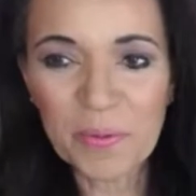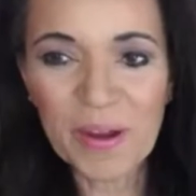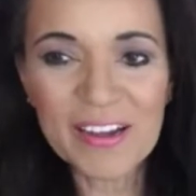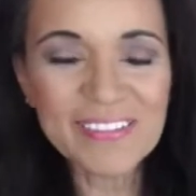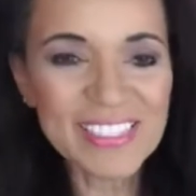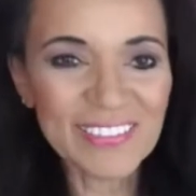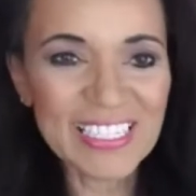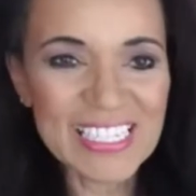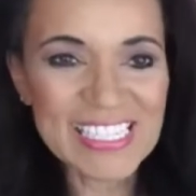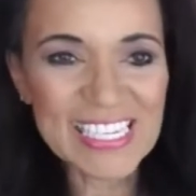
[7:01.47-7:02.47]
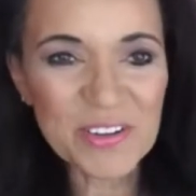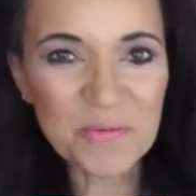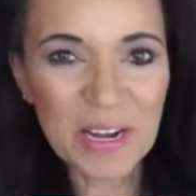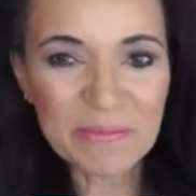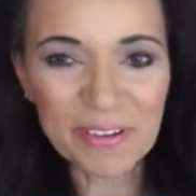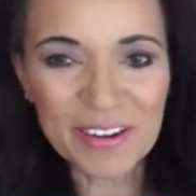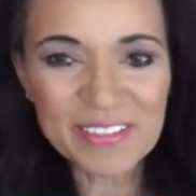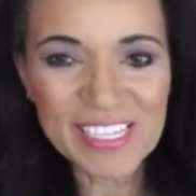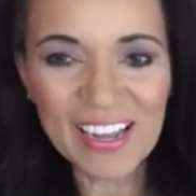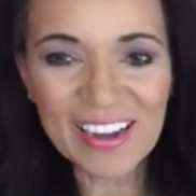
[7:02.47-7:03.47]
pro so I can see who my
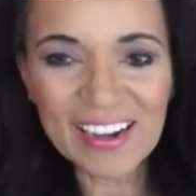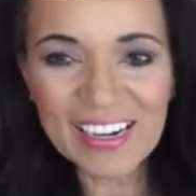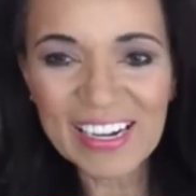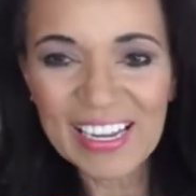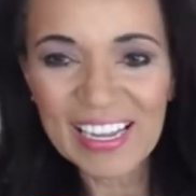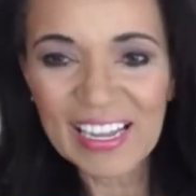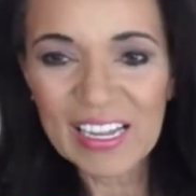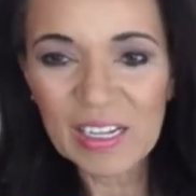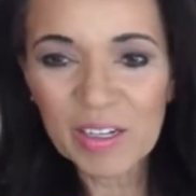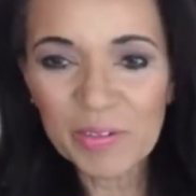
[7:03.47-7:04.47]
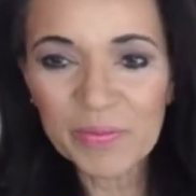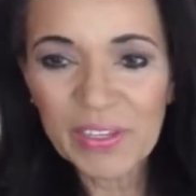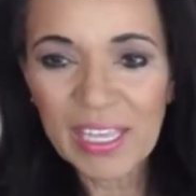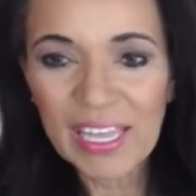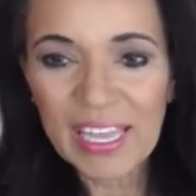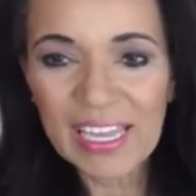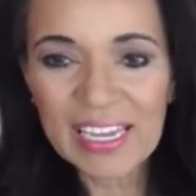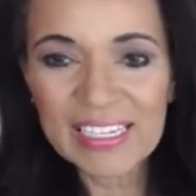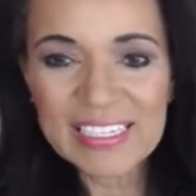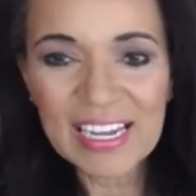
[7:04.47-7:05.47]
pros are.
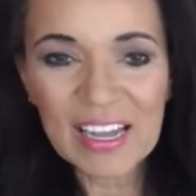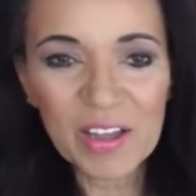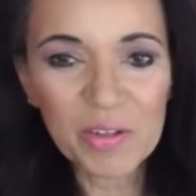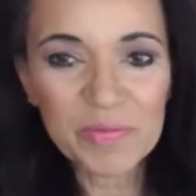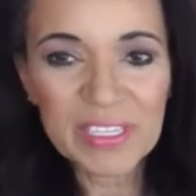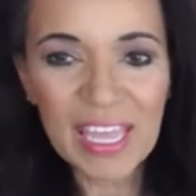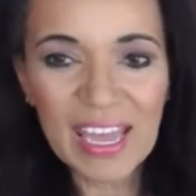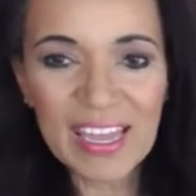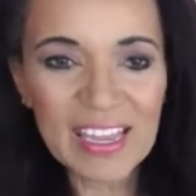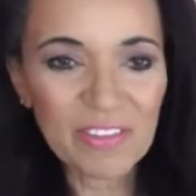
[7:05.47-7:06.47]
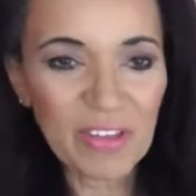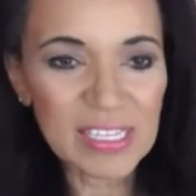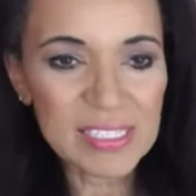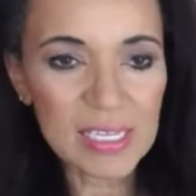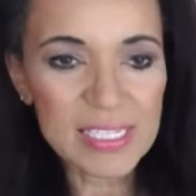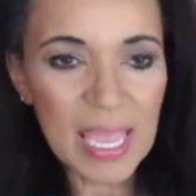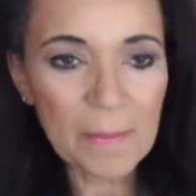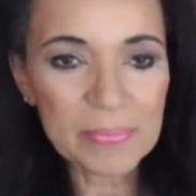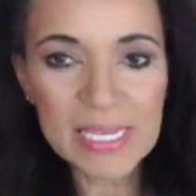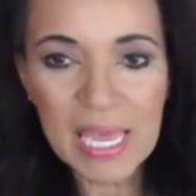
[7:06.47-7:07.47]
Yeah, Faye says,
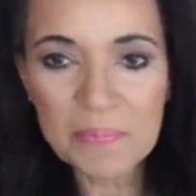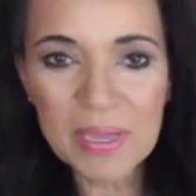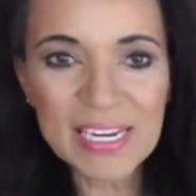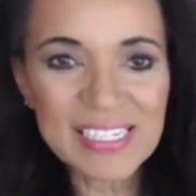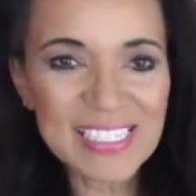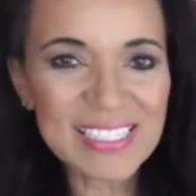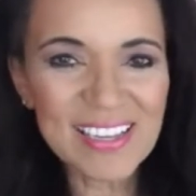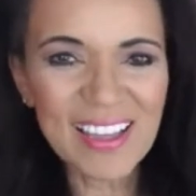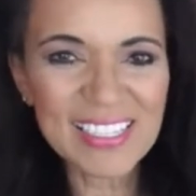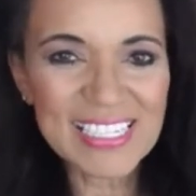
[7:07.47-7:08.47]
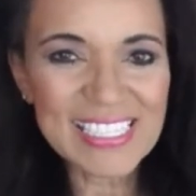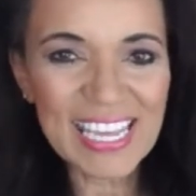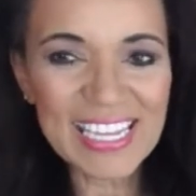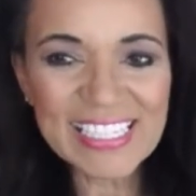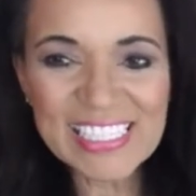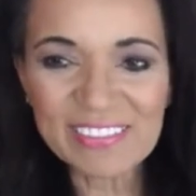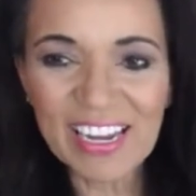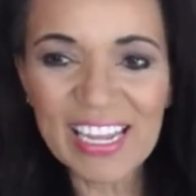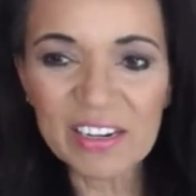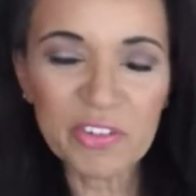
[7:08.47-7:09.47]
yep, 10 minutes. That's all it takes,
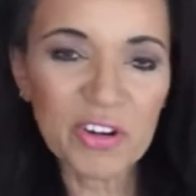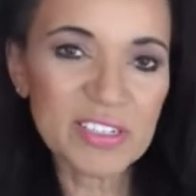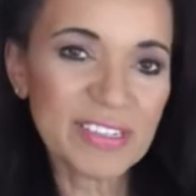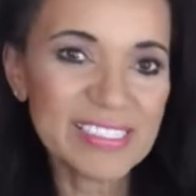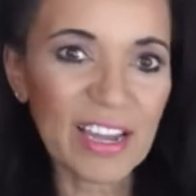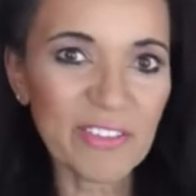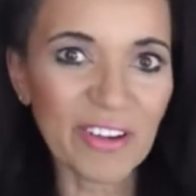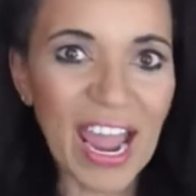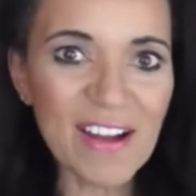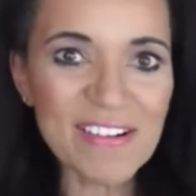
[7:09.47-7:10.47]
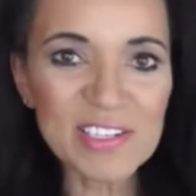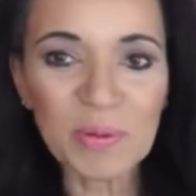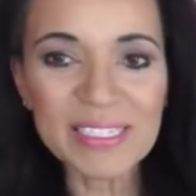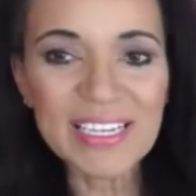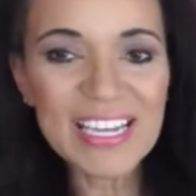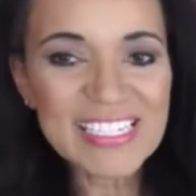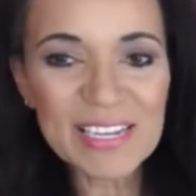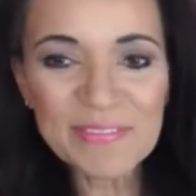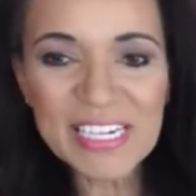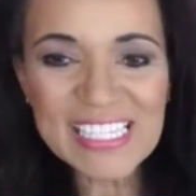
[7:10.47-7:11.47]
right? Of course, we could talk for hours, but
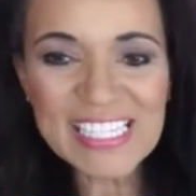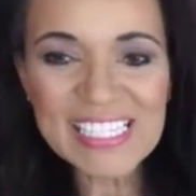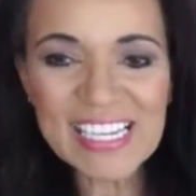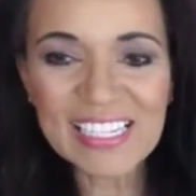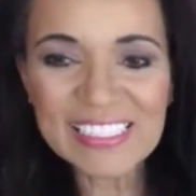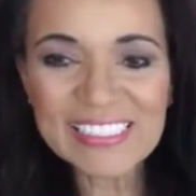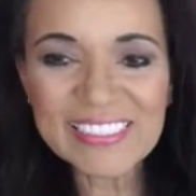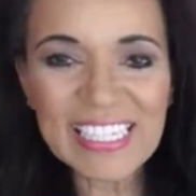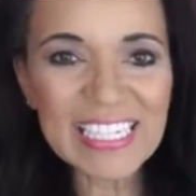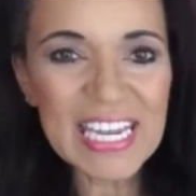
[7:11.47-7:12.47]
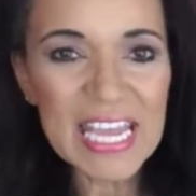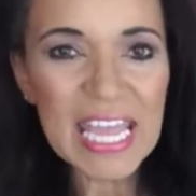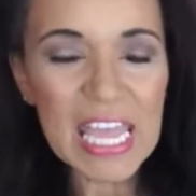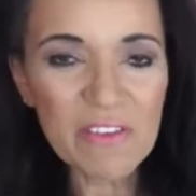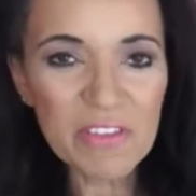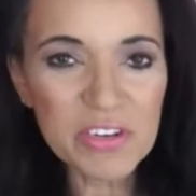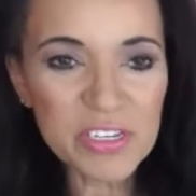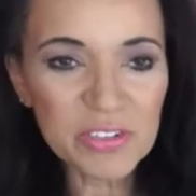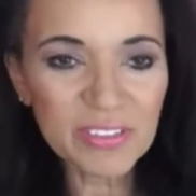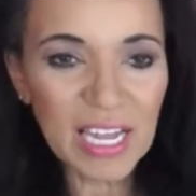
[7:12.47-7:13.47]
10 minutes is all you need. If you
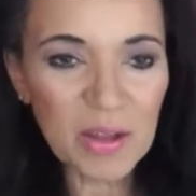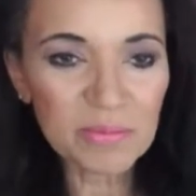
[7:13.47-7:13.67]
do